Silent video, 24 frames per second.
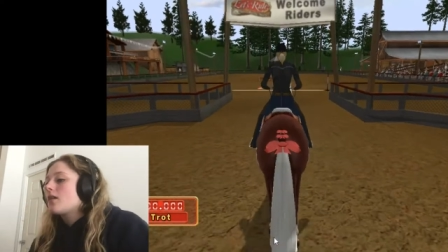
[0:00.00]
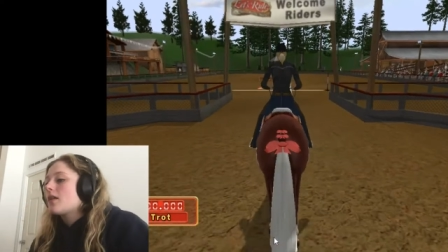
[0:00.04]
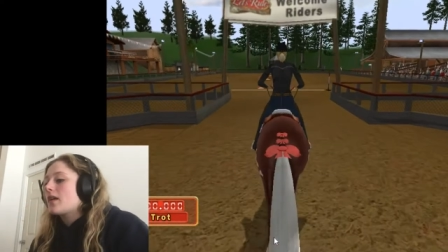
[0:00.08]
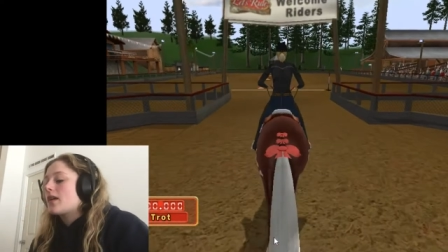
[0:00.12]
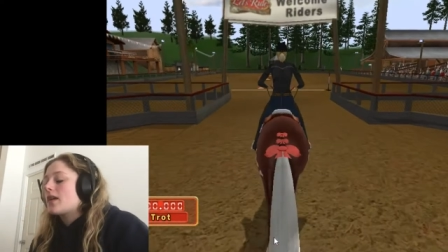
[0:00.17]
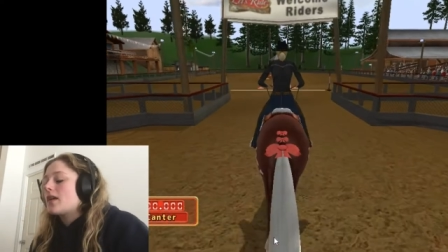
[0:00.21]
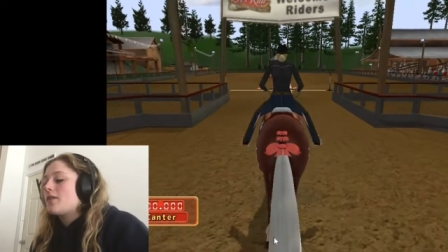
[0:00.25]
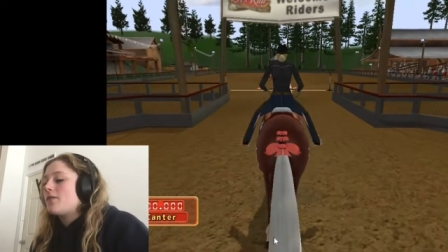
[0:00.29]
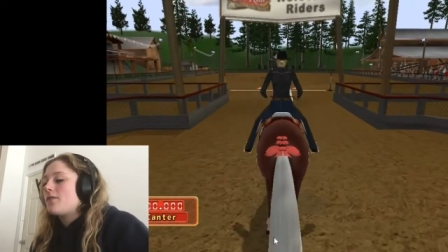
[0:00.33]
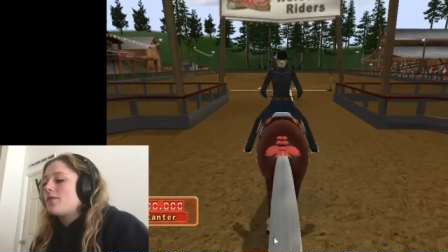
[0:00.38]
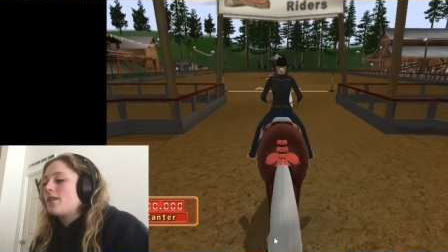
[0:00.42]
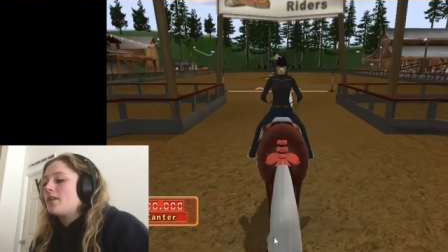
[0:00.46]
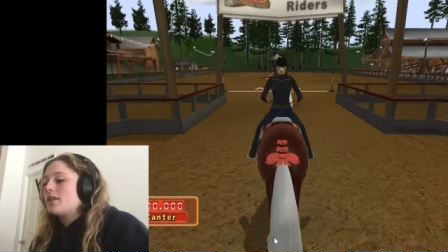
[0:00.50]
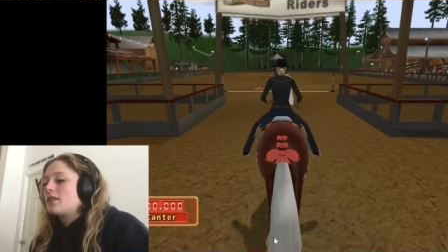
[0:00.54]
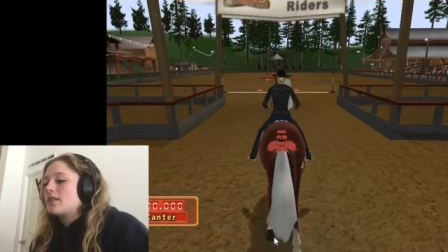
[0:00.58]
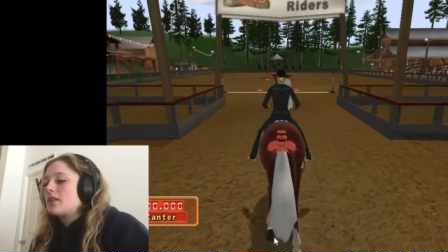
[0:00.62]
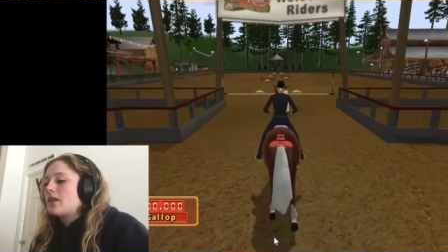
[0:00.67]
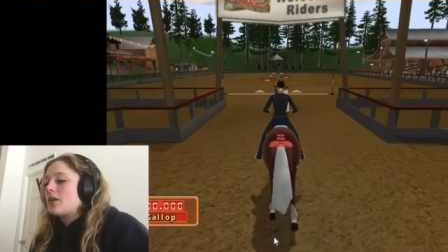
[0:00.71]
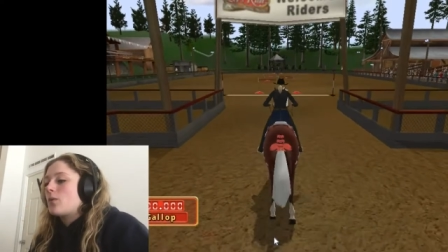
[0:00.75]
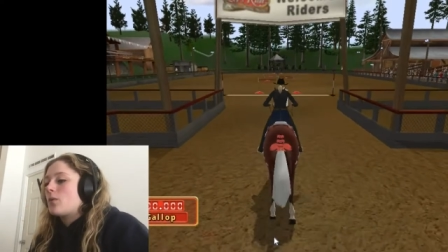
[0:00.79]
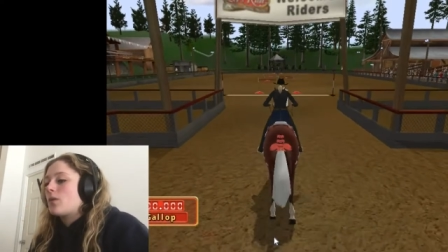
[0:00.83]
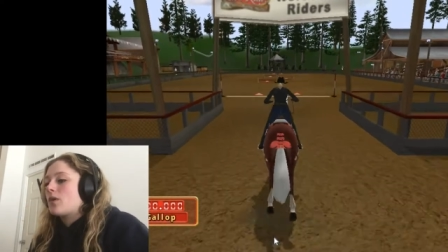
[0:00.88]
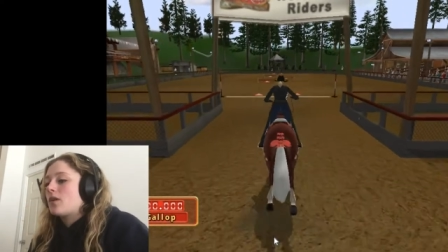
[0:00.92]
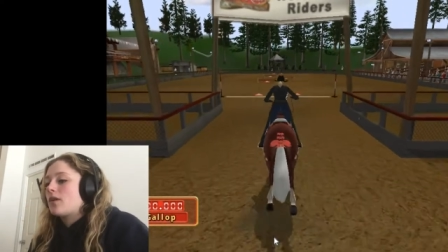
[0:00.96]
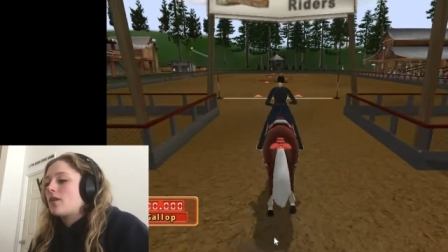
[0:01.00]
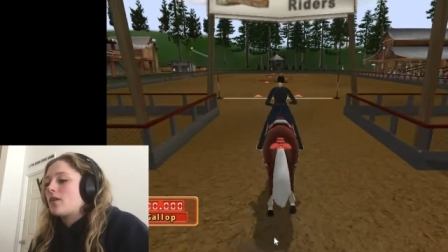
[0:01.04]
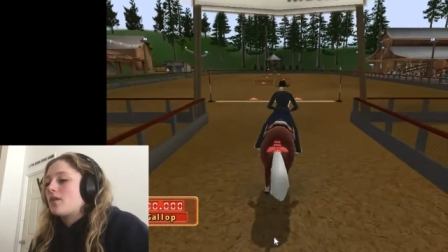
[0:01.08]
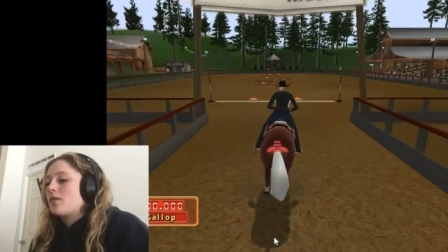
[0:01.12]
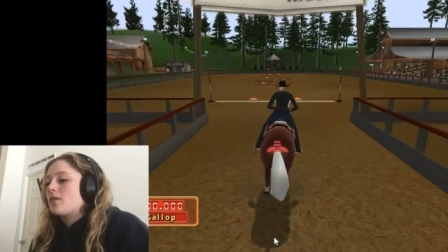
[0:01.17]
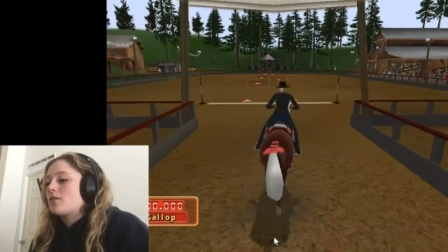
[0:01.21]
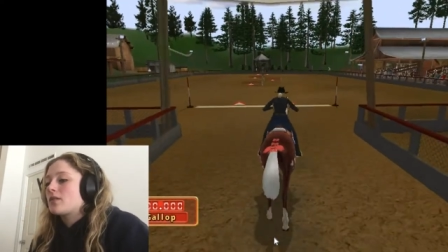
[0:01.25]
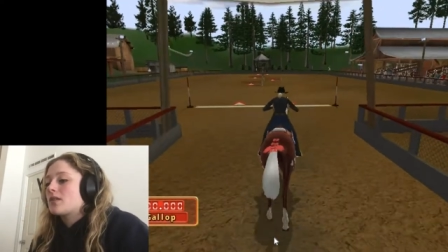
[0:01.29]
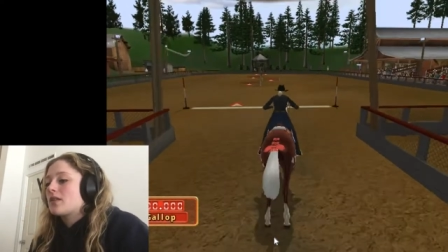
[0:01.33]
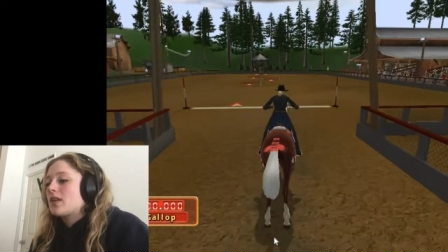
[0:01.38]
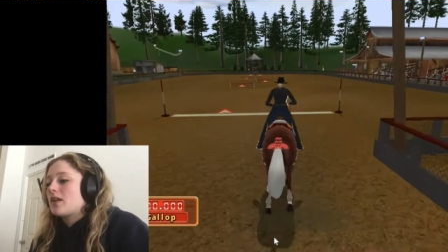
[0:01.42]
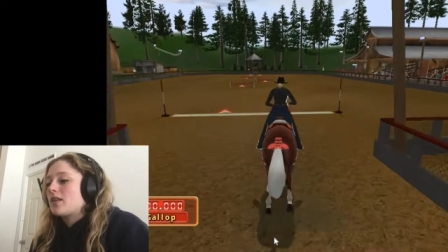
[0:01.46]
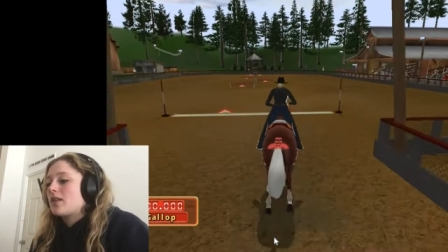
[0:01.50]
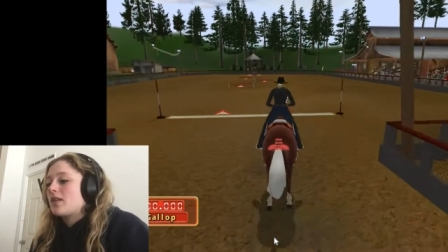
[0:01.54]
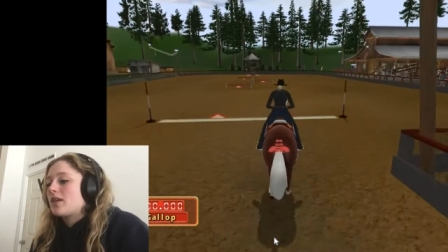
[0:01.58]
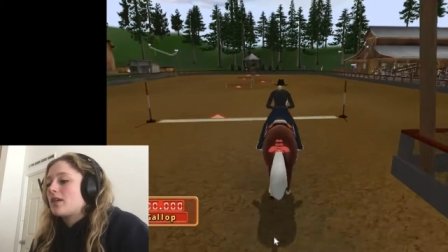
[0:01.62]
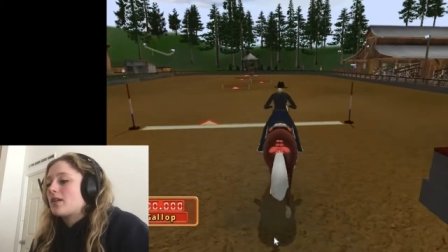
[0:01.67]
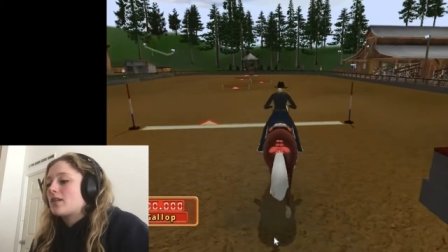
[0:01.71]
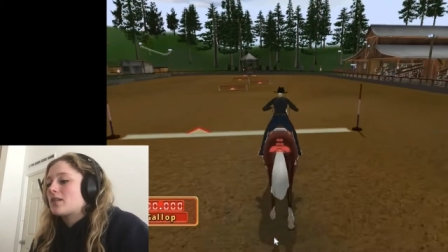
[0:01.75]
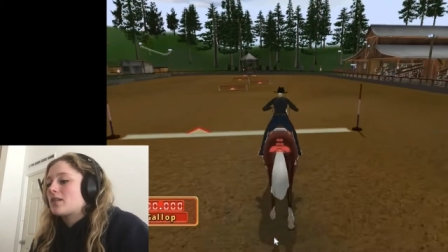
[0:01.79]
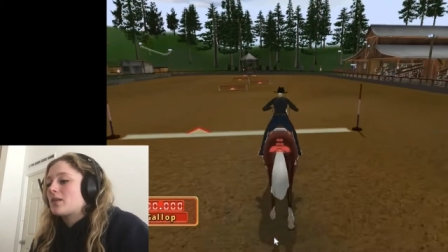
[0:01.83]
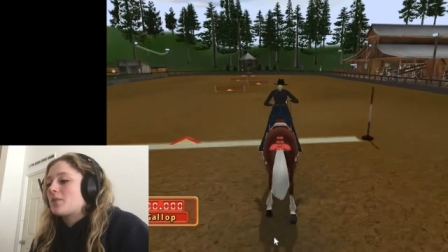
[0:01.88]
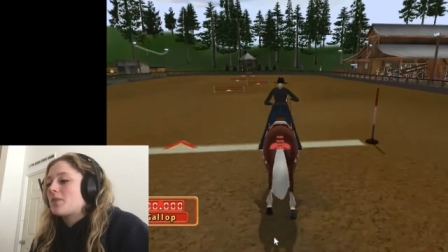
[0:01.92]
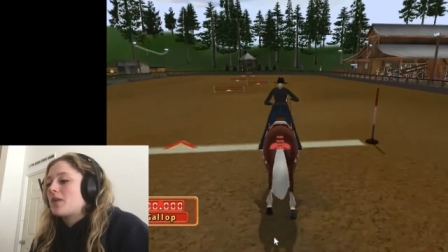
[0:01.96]
like, he feels like one of those that,
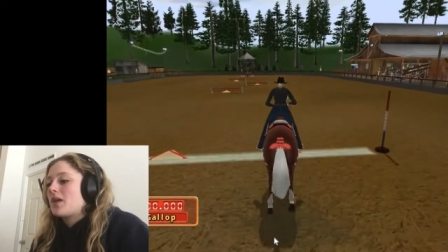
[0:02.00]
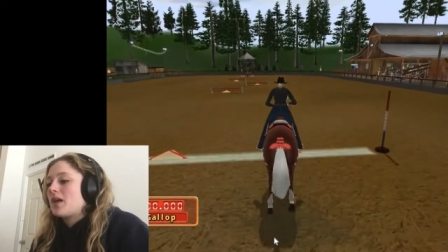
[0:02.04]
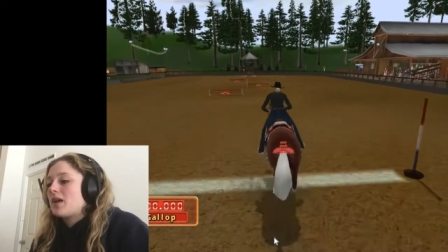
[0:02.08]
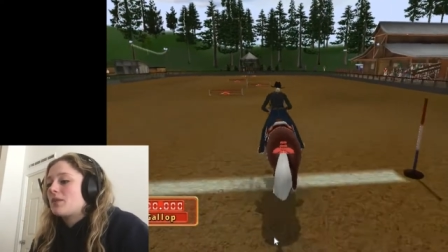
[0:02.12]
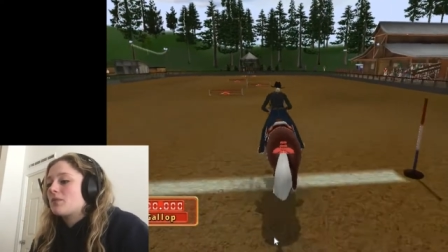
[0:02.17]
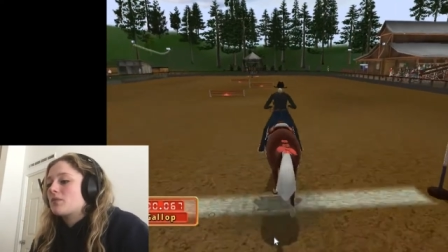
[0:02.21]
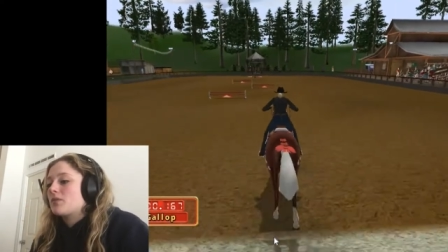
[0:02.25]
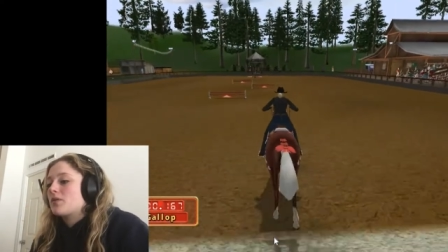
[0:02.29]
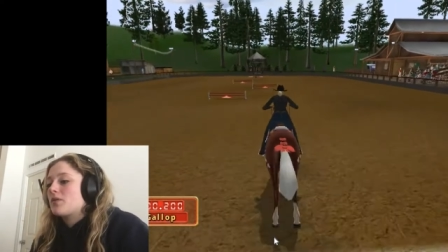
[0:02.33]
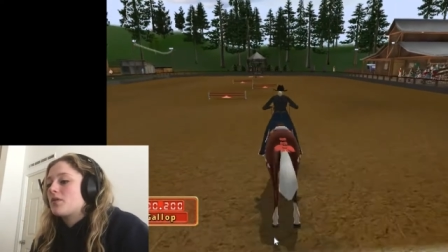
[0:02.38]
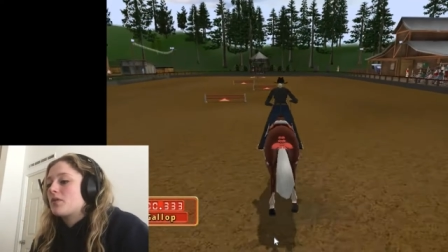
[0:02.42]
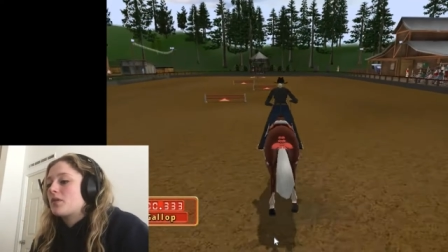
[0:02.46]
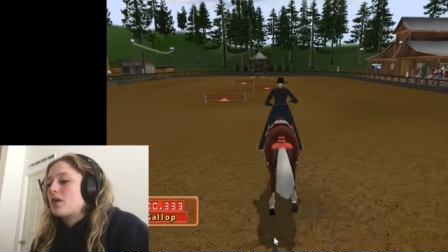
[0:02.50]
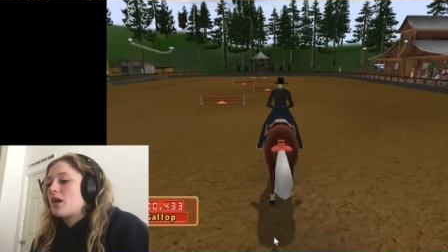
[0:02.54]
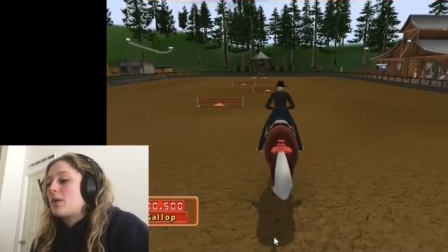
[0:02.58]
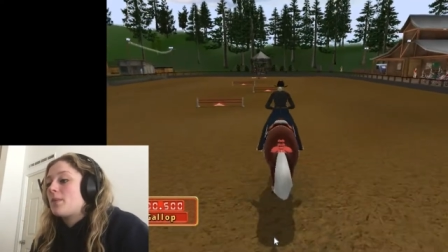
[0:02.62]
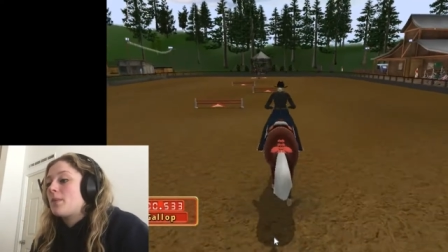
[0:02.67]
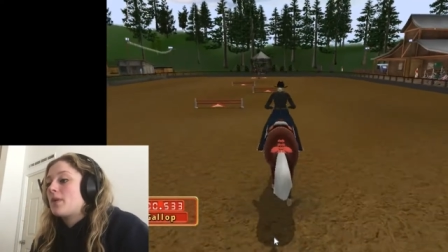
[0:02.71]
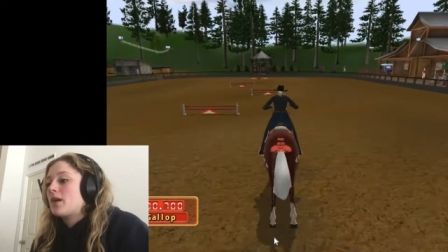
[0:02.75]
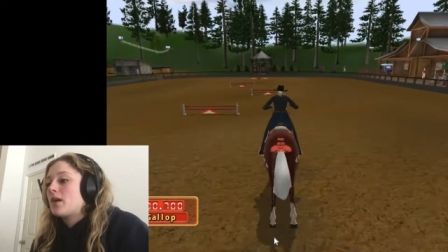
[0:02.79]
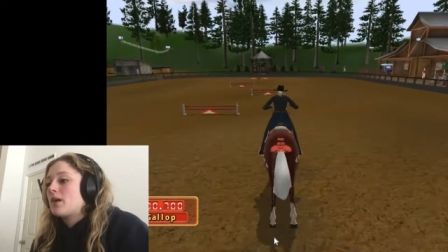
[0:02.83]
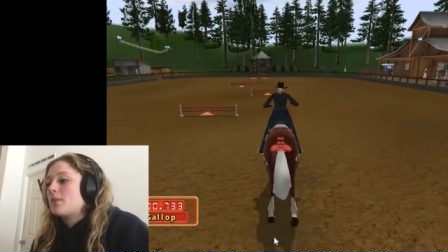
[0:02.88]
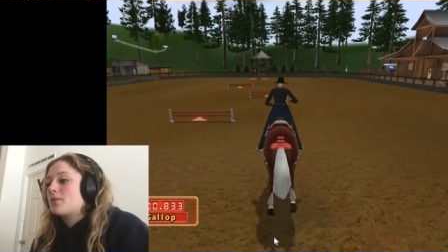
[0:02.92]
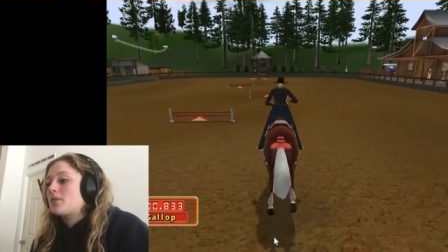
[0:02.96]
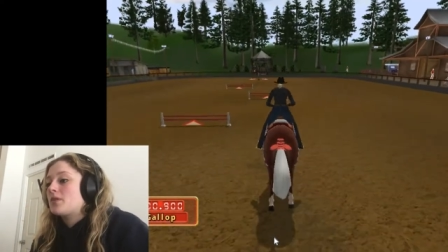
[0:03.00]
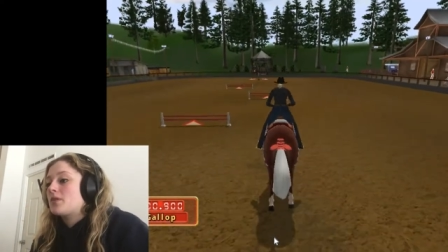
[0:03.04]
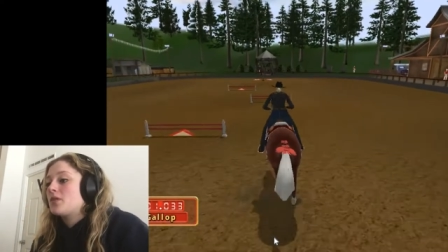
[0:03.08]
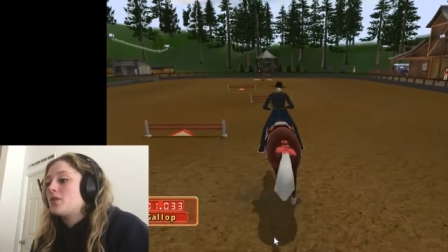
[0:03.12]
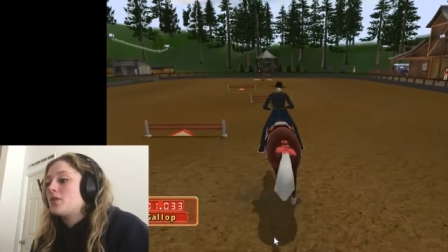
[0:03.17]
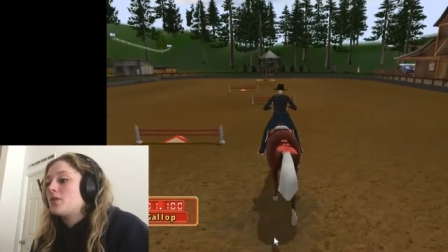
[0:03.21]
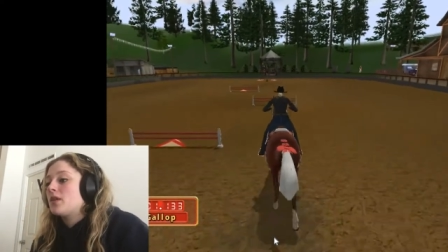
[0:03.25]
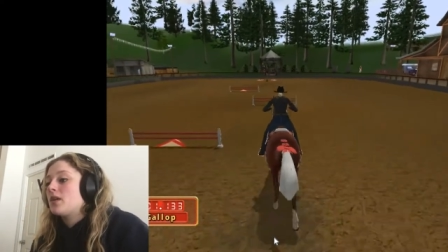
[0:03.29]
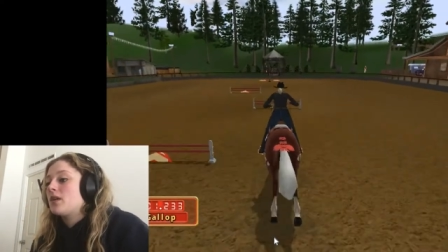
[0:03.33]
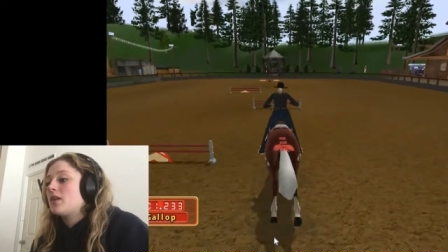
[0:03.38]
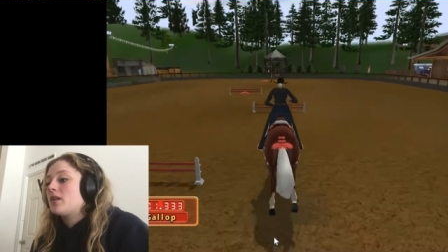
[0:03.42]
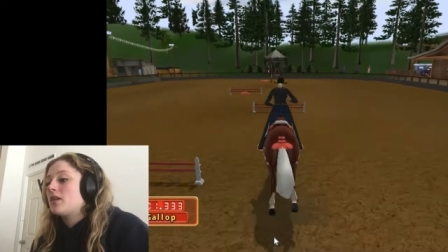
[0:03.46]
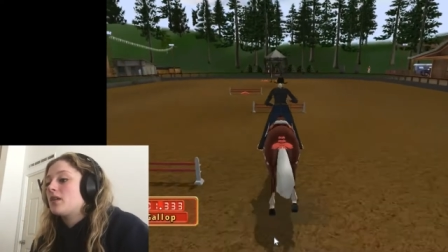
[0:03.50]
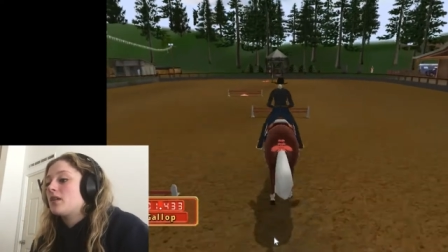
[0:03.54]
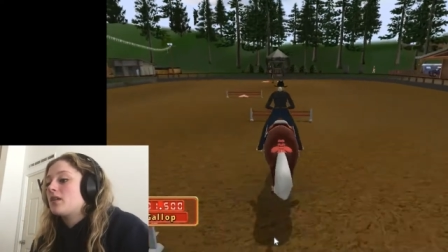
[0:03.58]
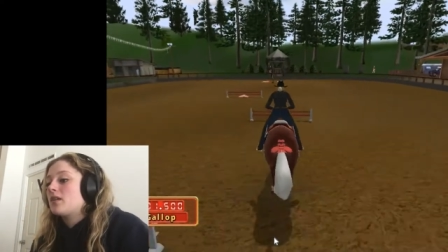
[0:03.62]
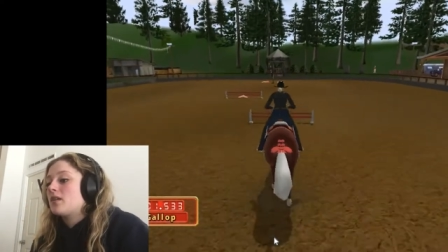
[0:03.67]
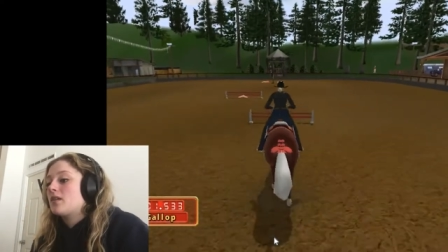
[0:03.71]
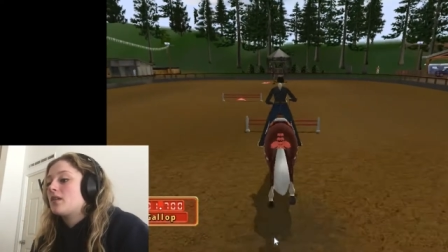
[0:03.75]
like, sometimes when you're coming up to it,